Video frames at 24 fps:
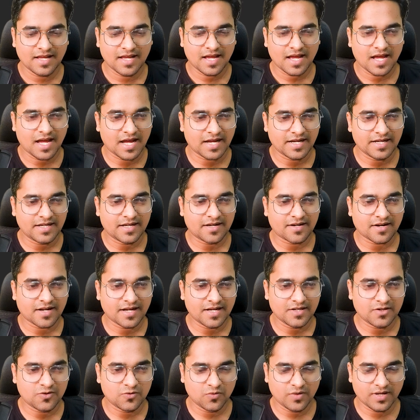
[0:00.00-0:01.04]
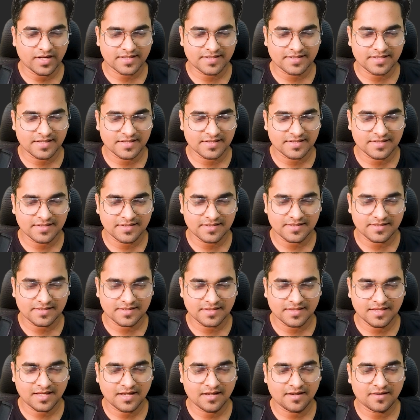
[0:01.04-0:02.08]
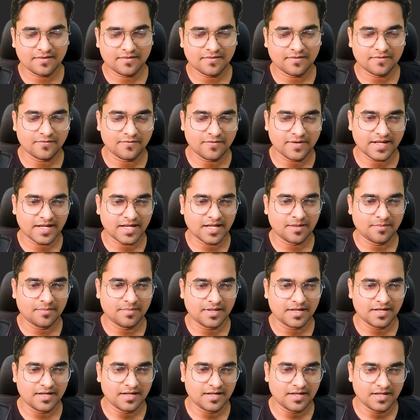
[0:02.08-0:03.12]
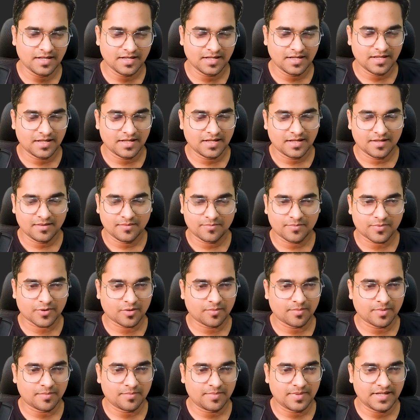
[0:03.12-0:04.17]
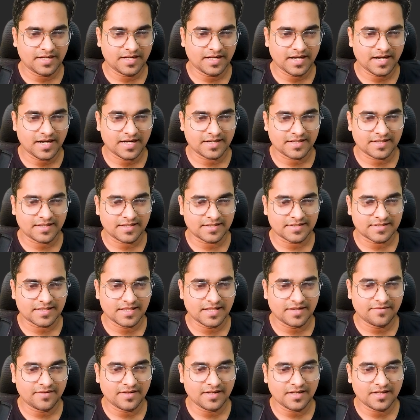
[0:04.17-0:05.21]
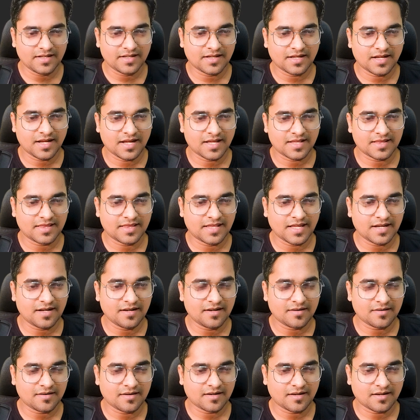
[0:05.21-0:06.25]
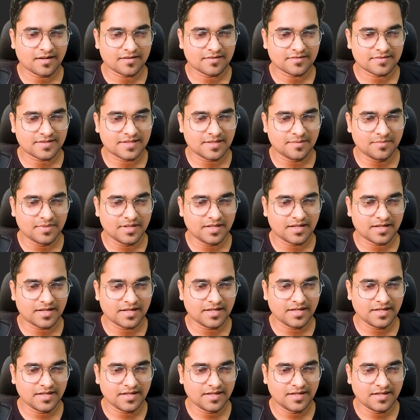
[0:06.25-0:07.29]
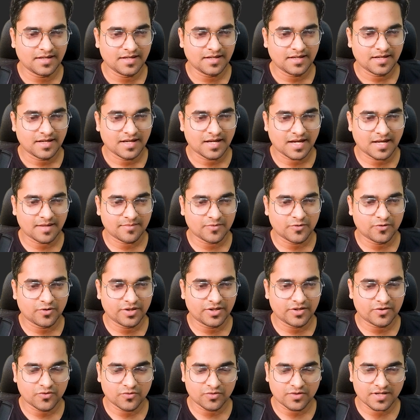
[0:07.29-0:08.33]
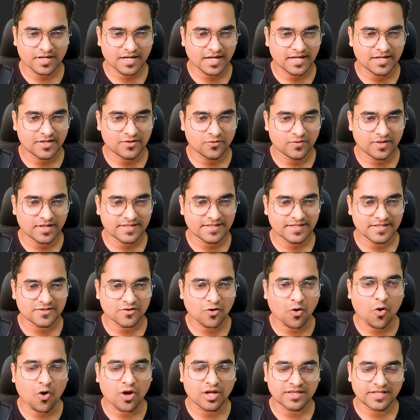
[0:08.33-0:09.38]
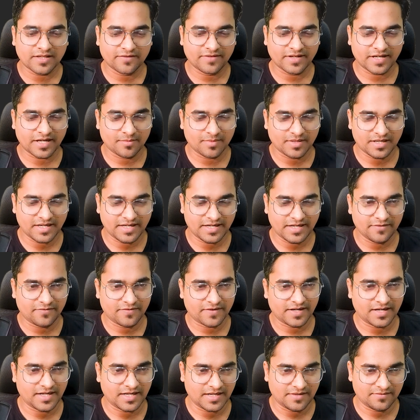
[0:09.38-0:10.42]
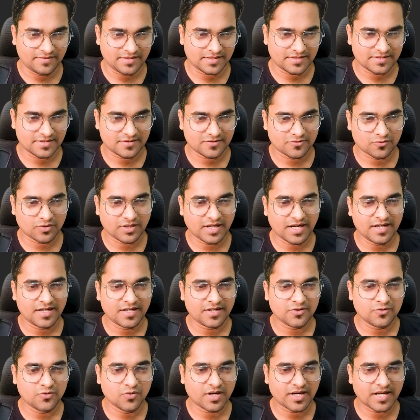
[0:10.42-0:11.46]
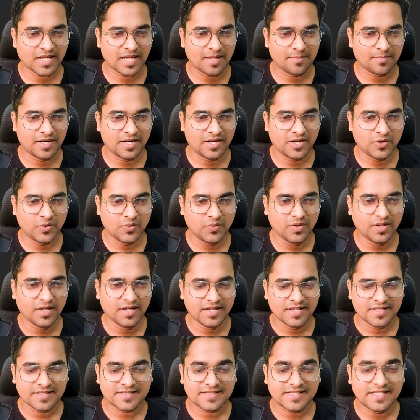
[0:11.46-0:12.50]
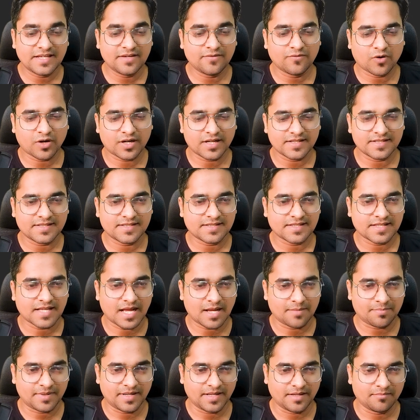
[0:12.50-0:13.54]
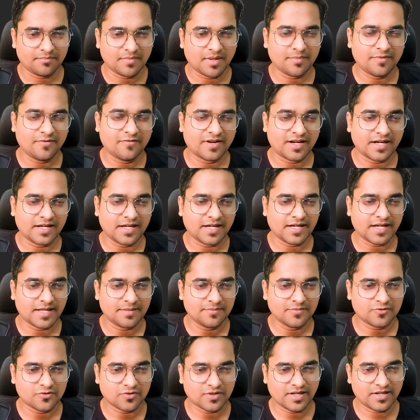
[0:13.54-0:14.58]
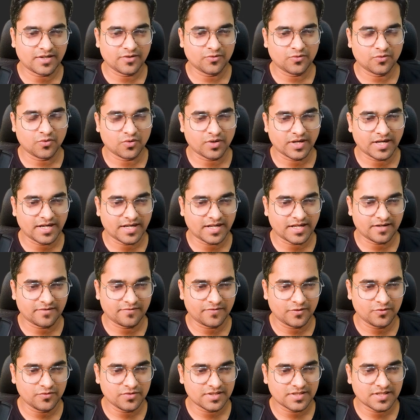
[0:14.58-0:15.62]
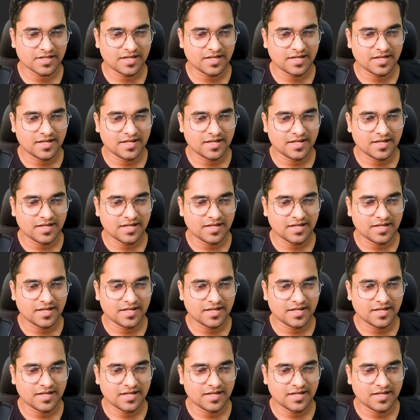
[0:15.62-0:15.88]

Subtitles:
I try to access the variable probably at this level, and then similarly I'm going to try to access all the variable at different levels so that you are able to see what is happening, maybe one at a time so that you don't get confused.